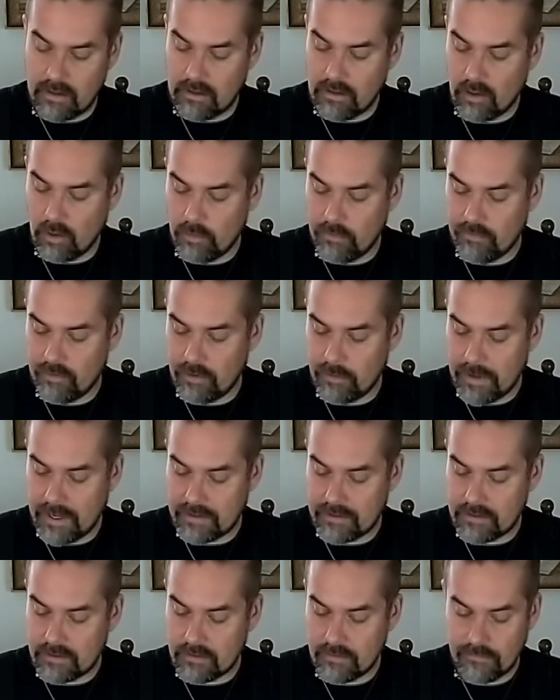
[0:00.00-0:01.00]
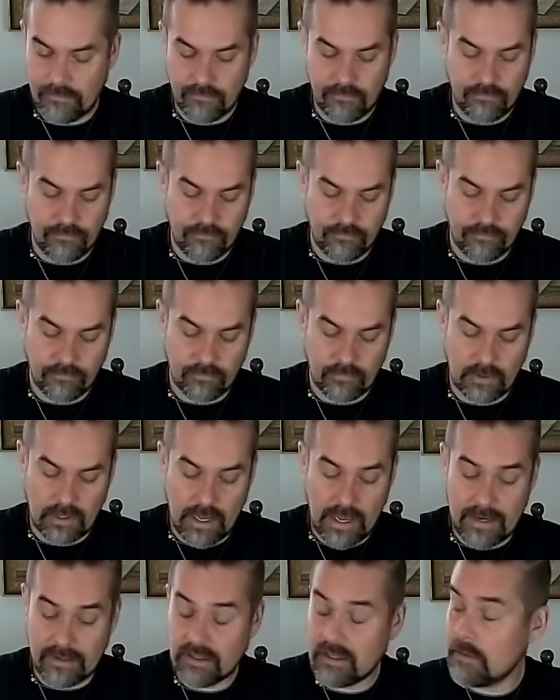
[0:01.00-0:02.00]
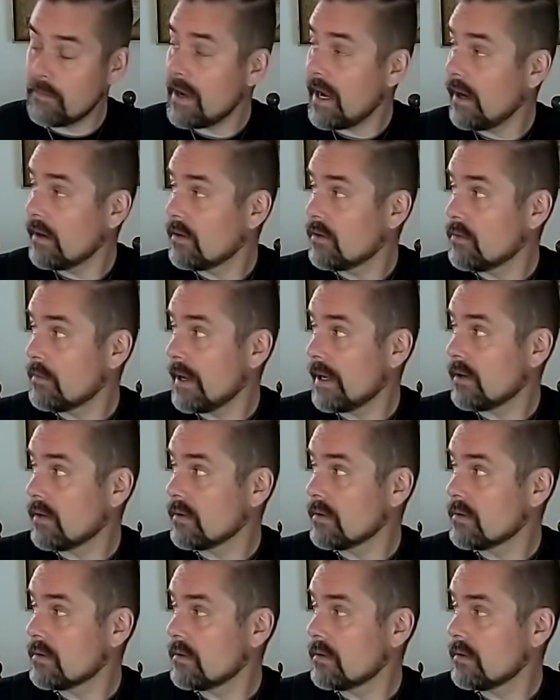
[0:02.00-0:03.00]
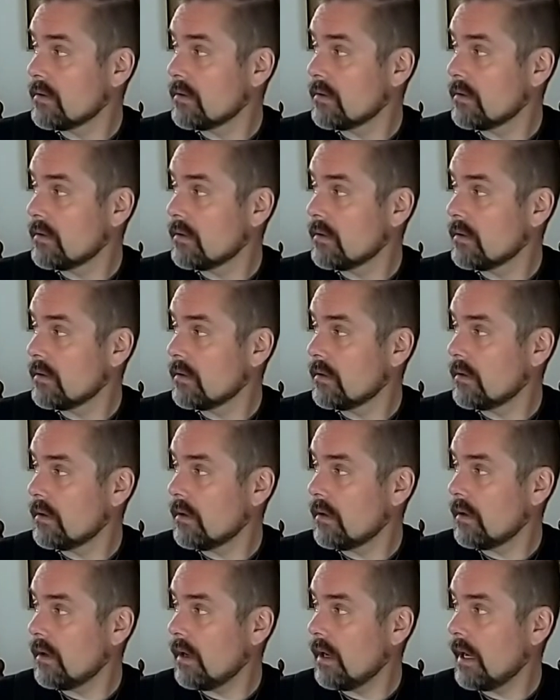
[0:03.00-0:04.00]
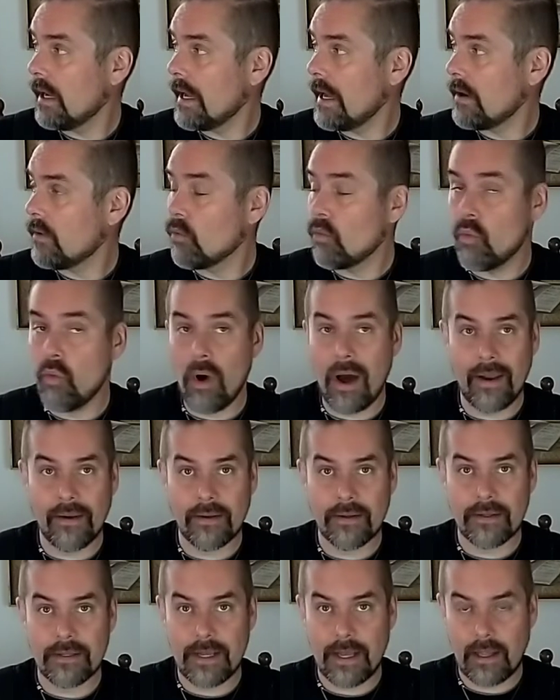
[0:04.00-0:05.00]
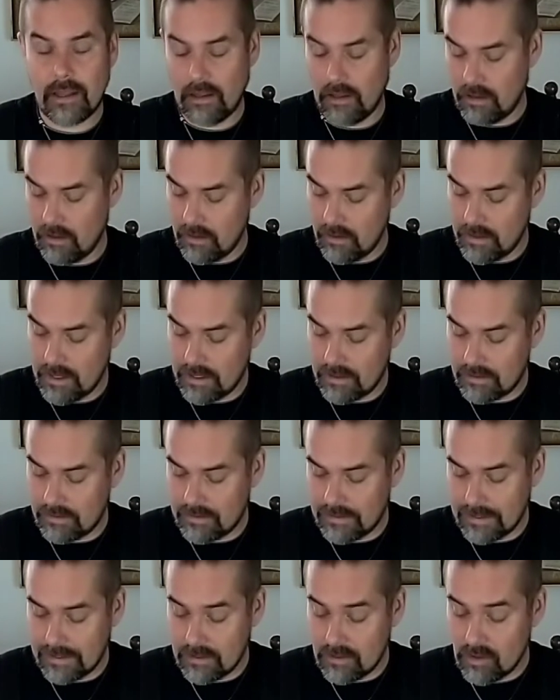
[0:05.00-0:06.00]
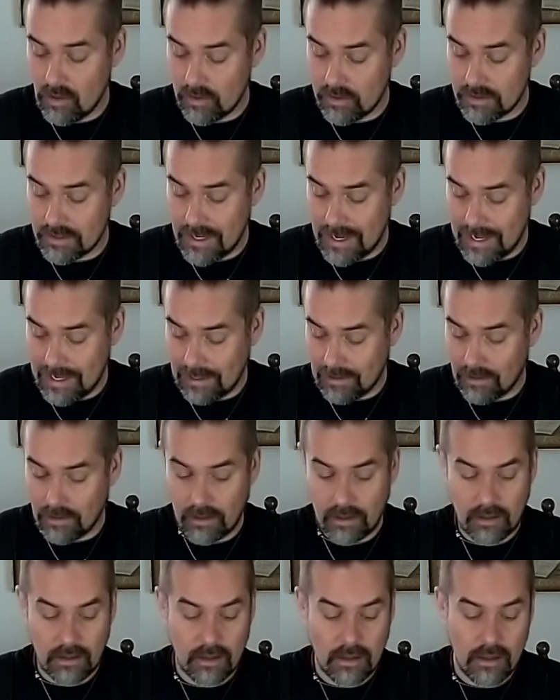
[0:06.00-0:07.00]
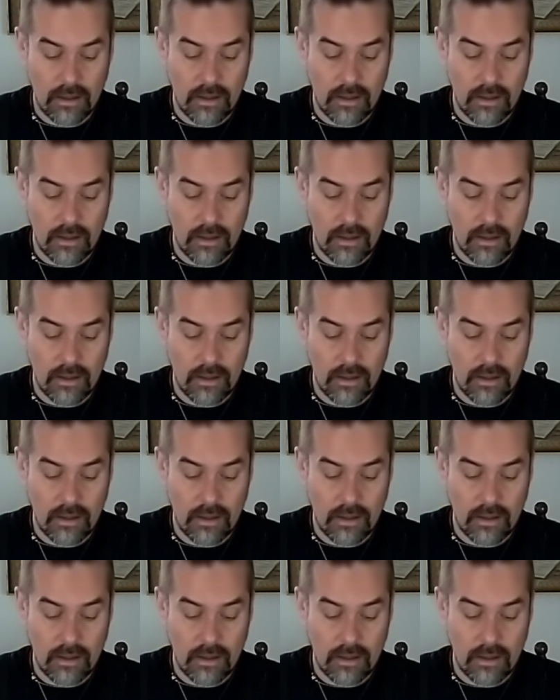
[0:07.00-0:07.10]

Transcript: and hope for the best. Actually, my tomatoes, I had 1 cell that did not take.